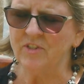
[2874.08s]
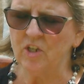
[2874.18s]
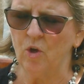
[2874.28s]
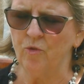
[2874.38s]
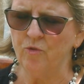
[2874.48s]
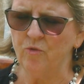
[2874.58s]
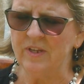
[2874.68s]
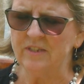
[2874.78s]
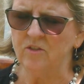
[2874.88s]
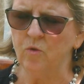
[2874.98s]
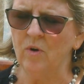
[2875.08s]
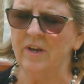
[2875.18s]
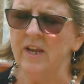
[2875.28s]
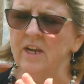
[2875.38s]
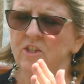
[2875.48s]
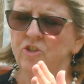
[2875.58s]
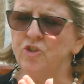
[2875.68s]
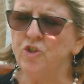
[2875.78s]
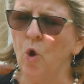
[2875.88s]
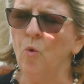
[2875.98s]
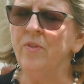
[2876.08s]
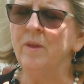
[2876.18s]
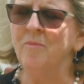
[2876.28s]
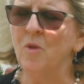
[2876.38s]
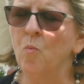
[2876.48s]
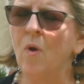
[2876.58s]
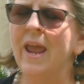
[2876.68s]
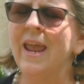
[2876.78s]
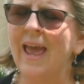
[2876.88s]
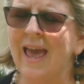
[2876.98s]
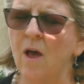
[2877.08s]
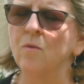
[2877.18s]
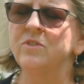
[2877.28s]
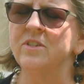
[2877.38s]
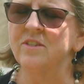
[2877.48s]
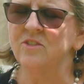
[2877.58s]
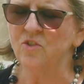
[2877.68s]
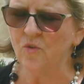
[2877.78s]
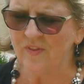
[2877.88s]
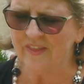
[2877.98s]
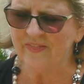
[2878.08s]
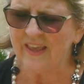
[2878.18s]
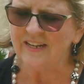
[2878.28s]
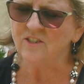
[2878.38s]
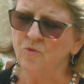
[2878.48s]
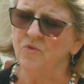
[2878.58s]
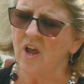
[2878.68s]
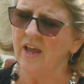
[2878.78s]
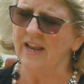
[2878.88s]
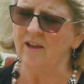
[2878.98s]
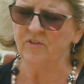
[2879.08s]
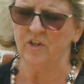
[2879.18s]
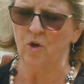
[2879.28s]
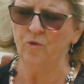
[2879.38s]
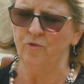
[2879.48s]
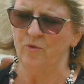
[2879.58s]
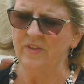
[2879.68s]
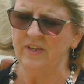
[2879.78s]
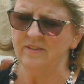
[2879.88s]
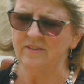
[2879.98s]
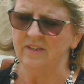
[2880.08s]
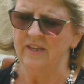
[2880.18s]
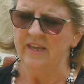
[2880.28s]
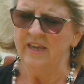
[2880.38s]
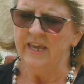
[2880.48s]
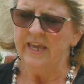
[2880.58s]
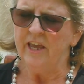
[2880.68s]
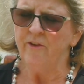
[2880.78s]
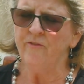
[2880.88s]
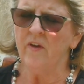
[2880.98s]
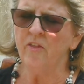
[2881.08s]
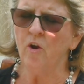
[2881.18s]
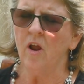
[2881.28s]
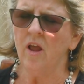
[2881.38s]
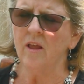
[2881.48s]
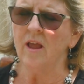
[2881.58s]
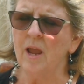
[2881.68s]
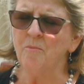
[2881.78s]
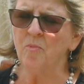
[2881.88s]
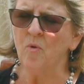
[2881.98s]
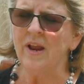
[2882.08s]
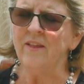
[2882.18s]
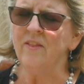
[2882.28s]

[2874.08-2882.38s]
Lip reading: to go through this, Lord, show them the way out so that they do not have to go through this. And Father, I pray